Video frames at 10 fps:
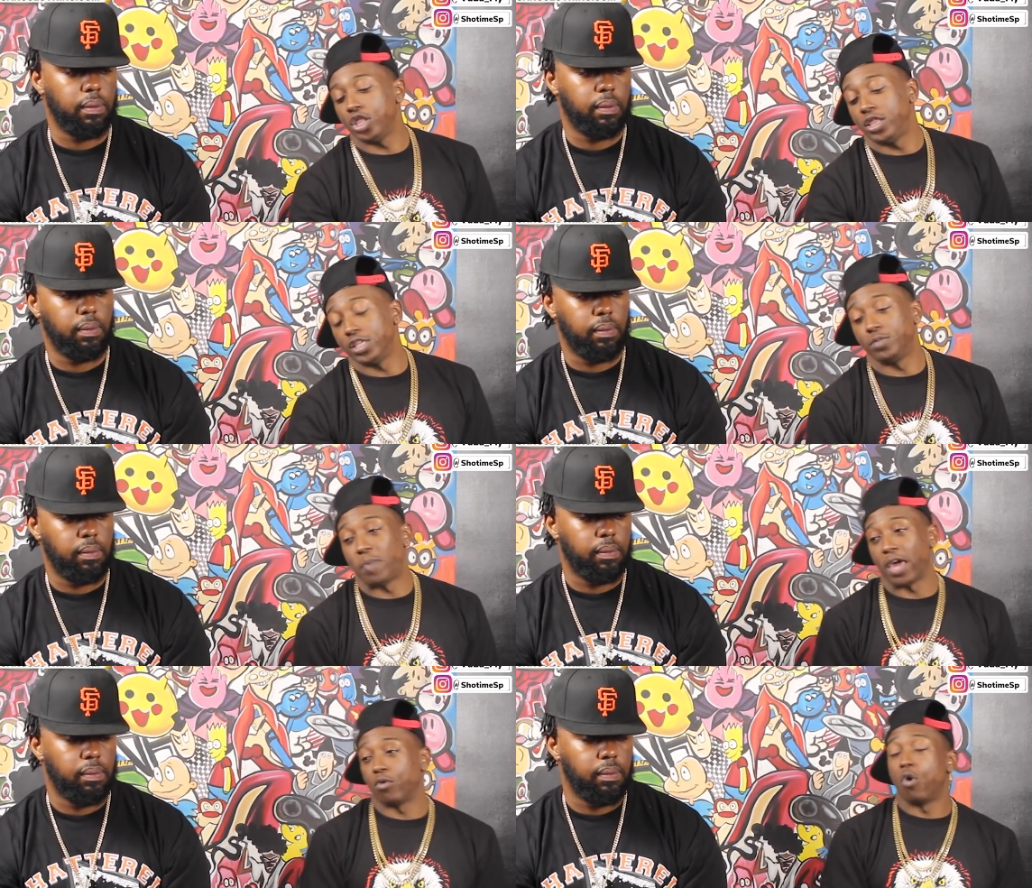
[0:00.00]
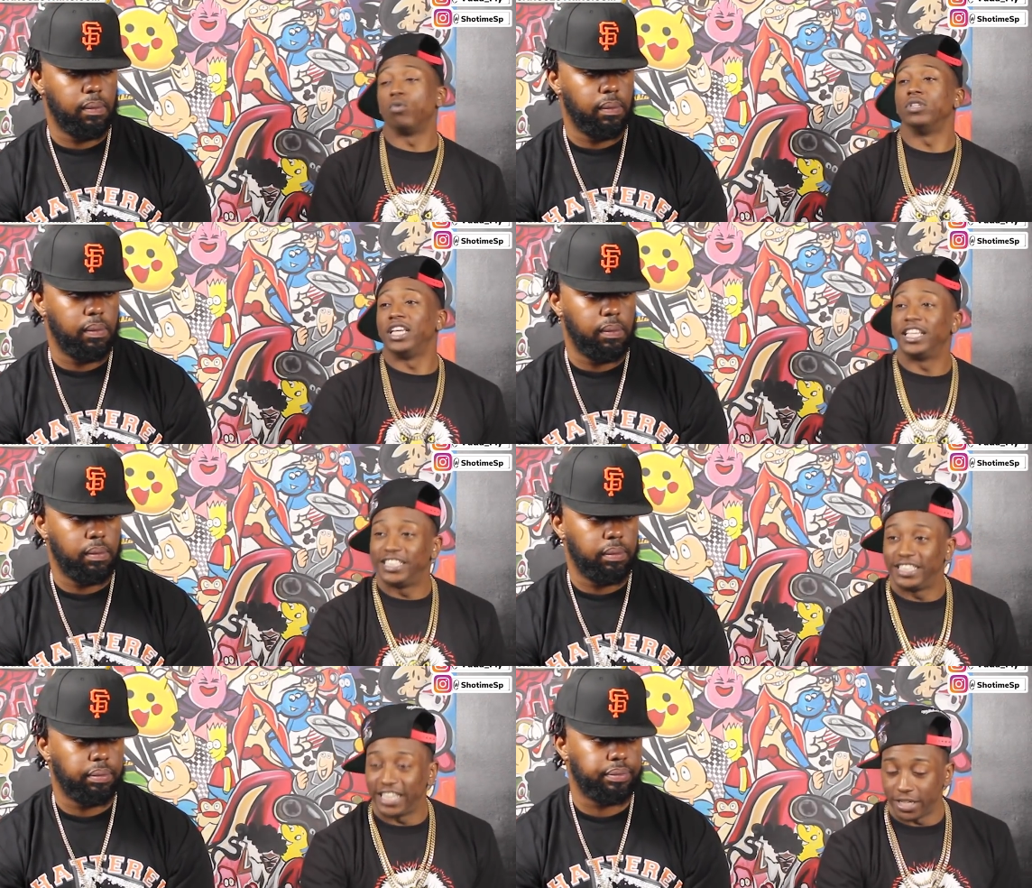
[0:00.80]
Speaker 1: this battle only
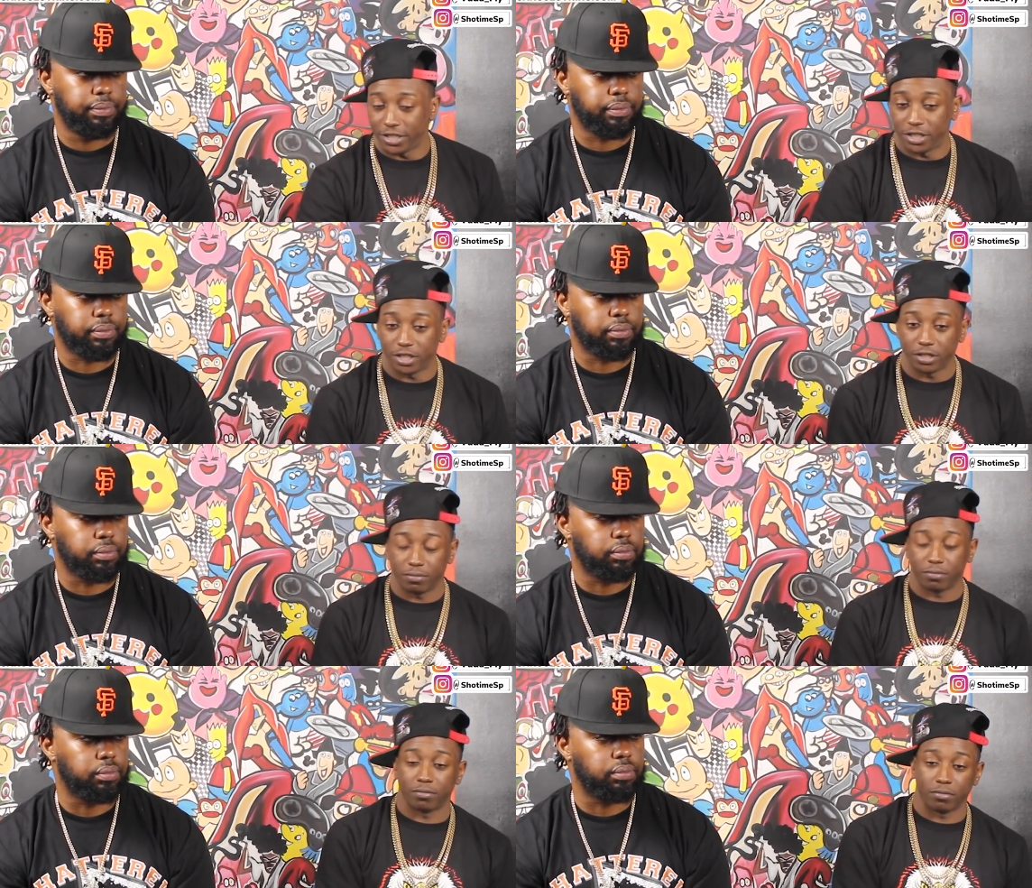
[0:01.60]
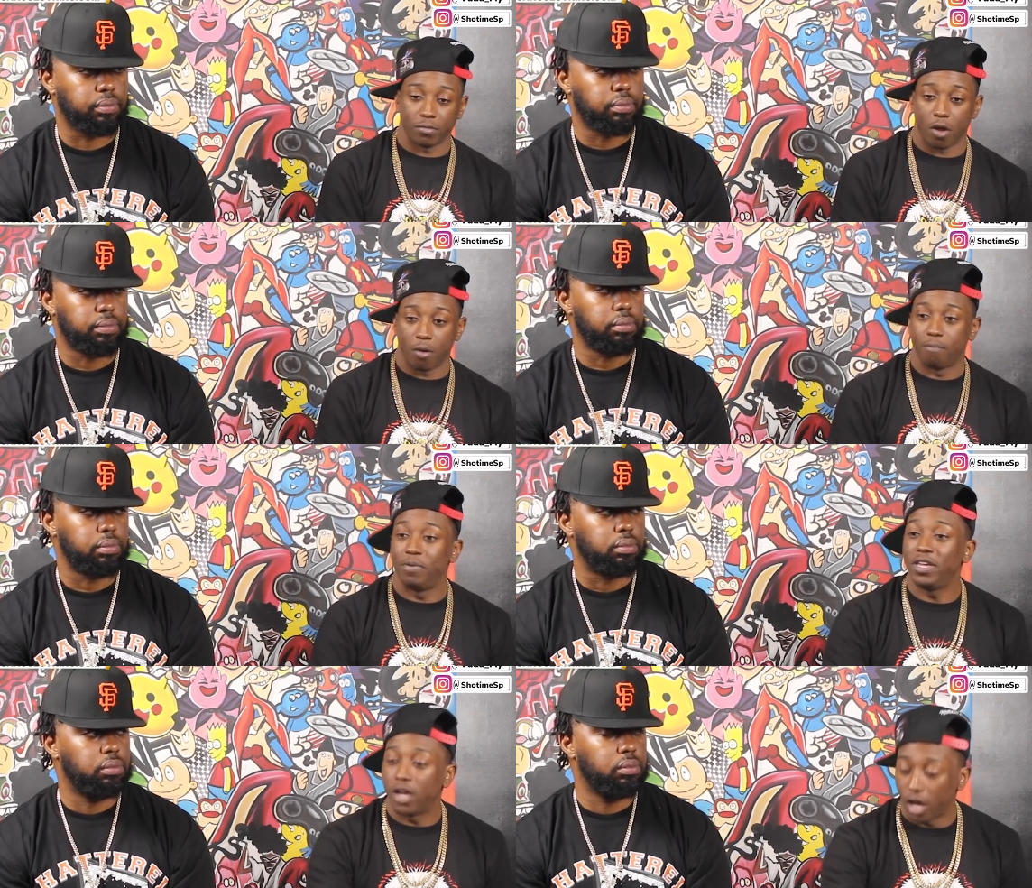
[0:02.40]
exists
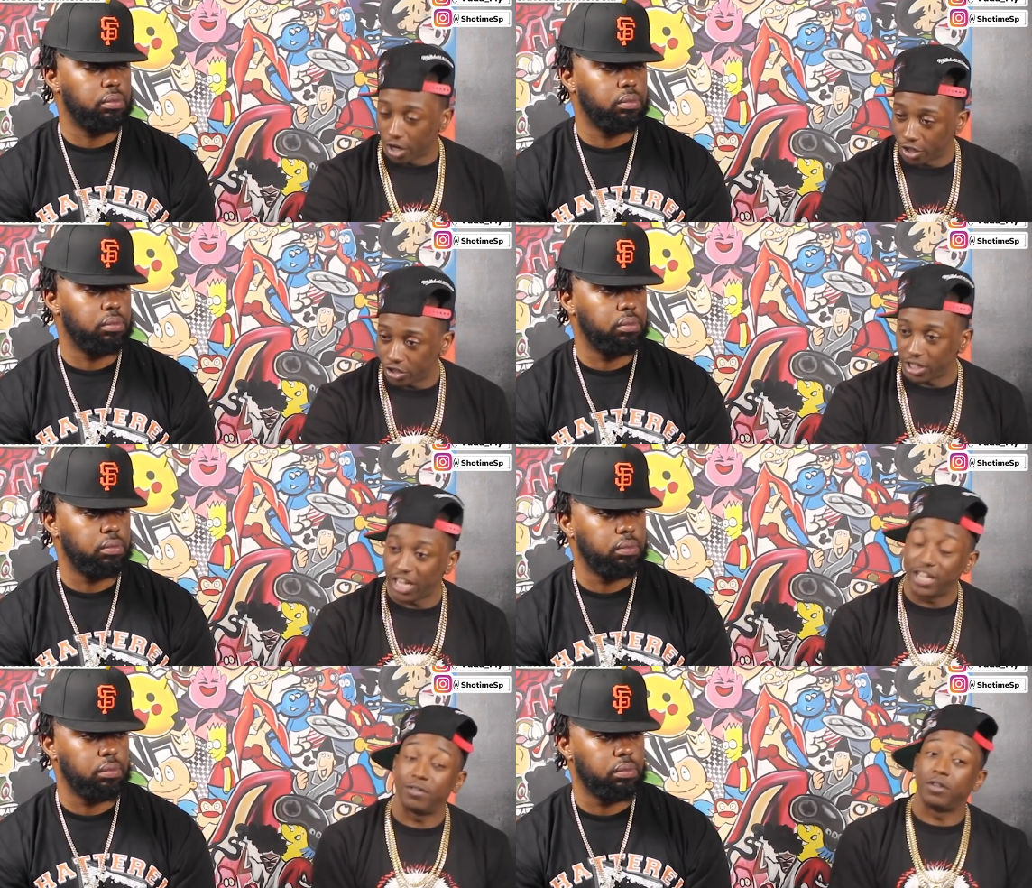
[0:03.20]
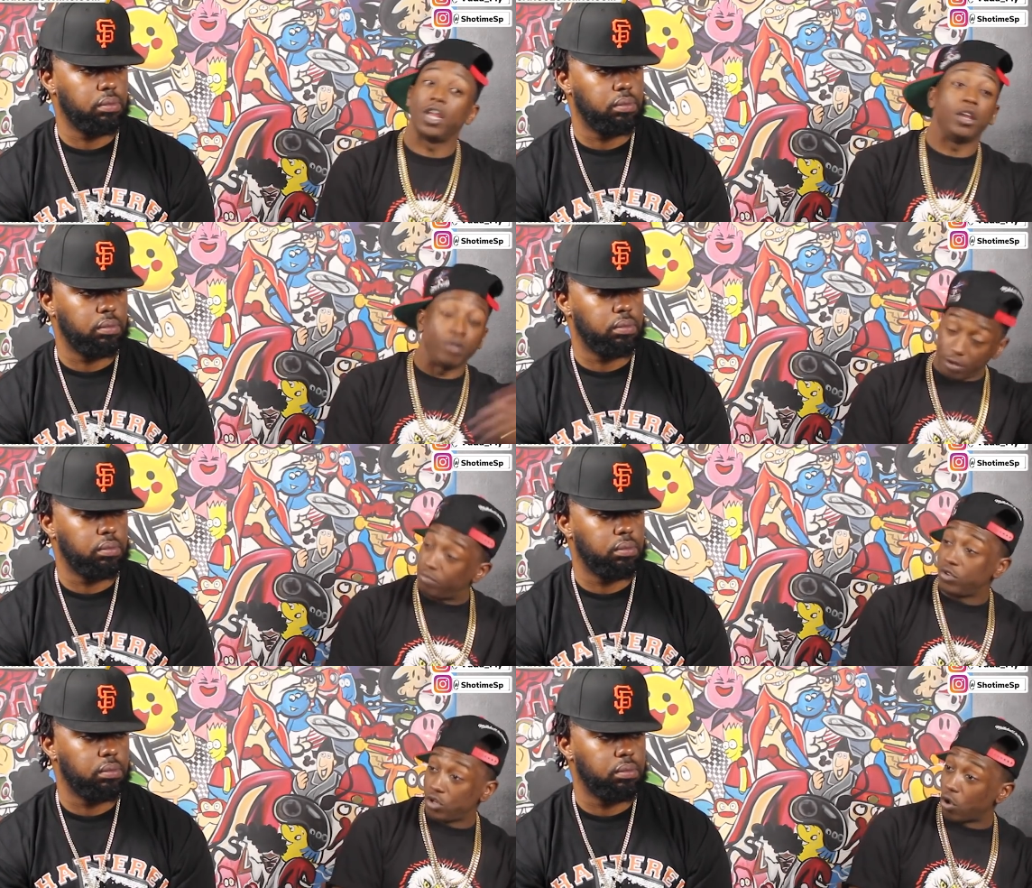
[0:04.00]
because it, it,
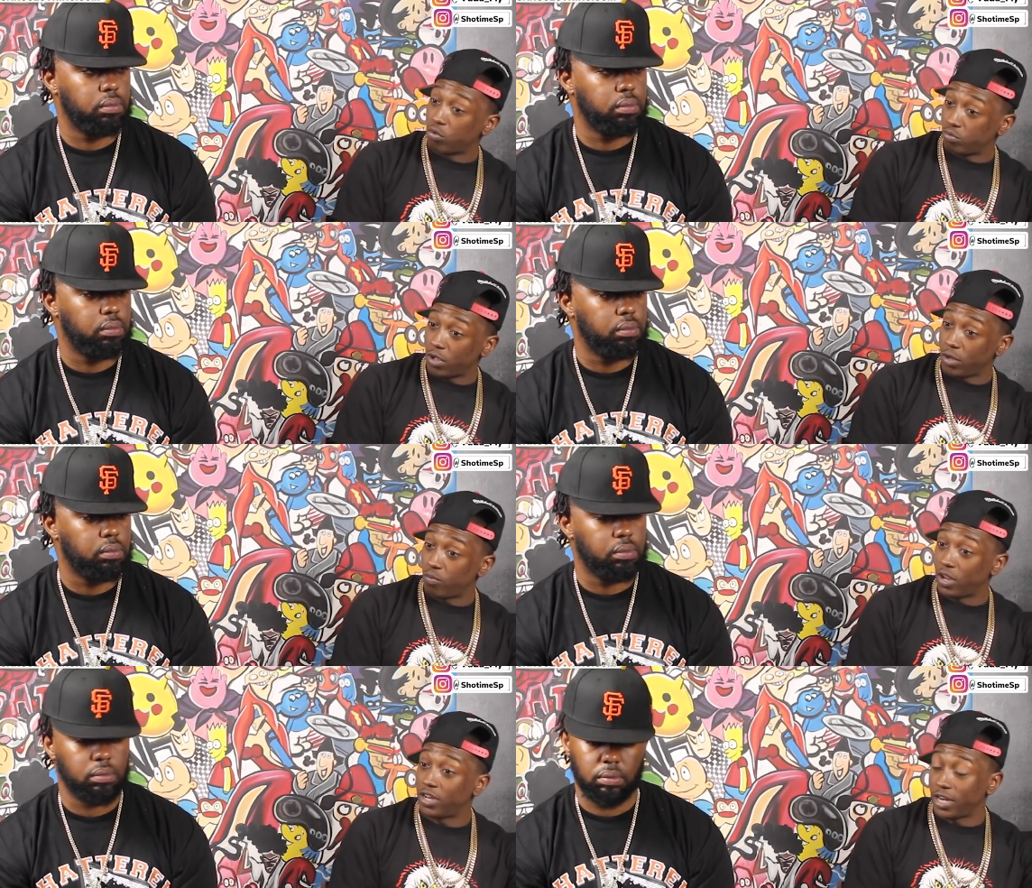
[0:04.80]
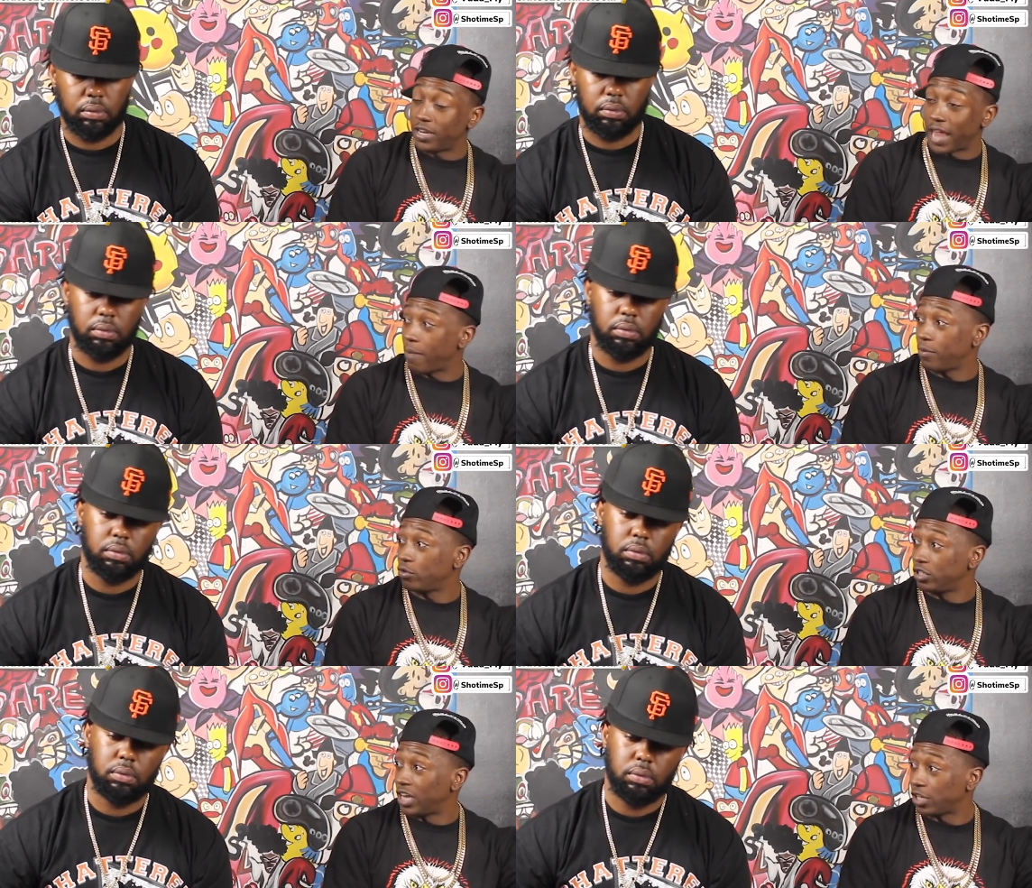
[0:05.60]
it you know it, it didn't happen
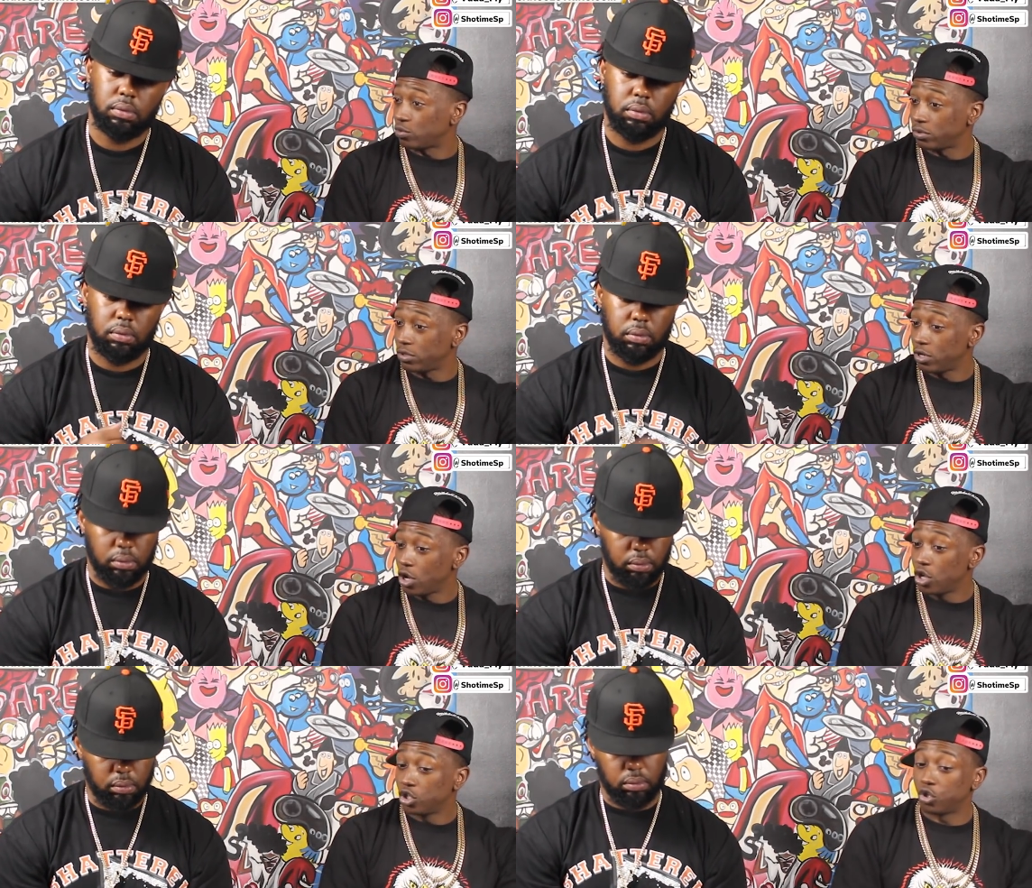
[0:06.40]
on the last one mm-hmm.